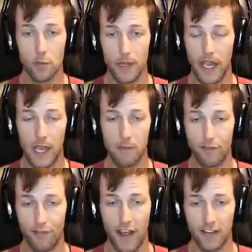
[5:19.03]
that you became
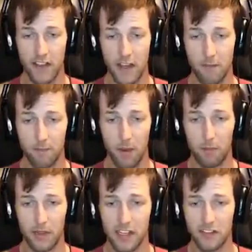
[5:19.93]
infected,
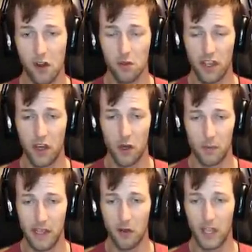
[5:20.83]
but please don't
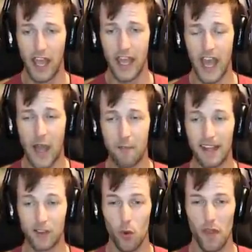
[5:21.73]
kill me, okay? I'm
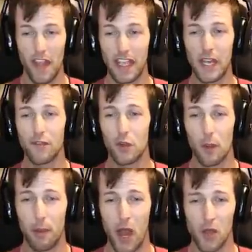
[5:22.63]
not the one that gave you
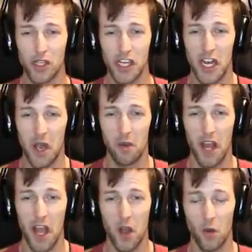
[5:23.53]
the potion, oh
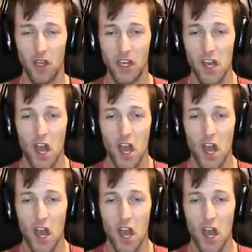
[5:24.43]
no!